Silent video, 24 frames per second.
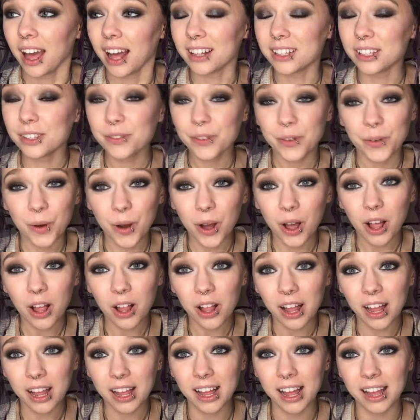I love you
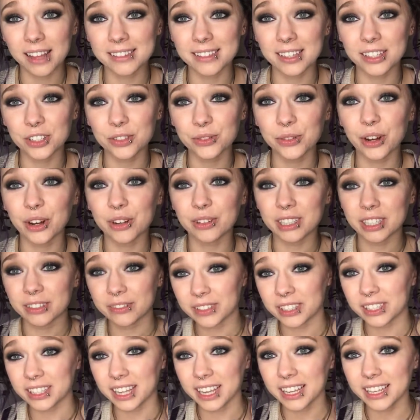all. I send you all
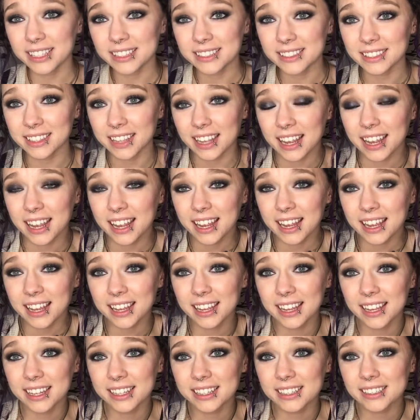love and light.
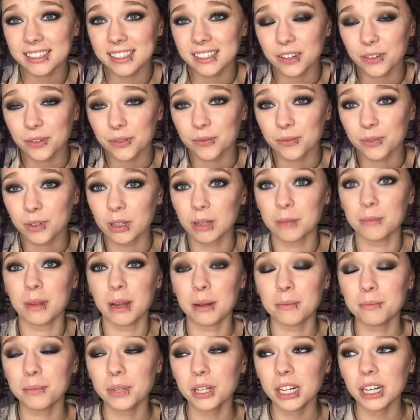And
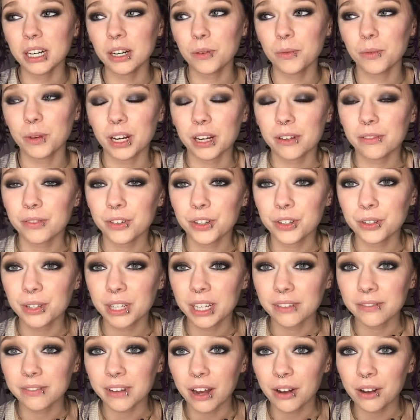remember, whatever you
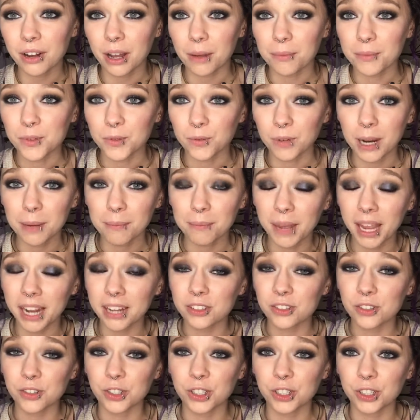give out comes right
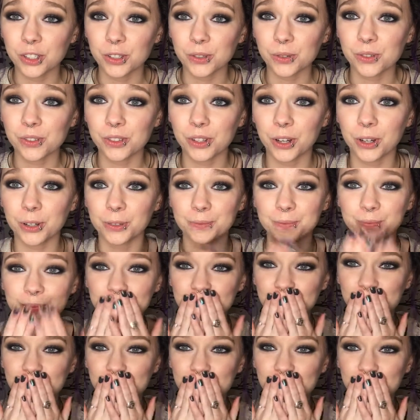back to you. So,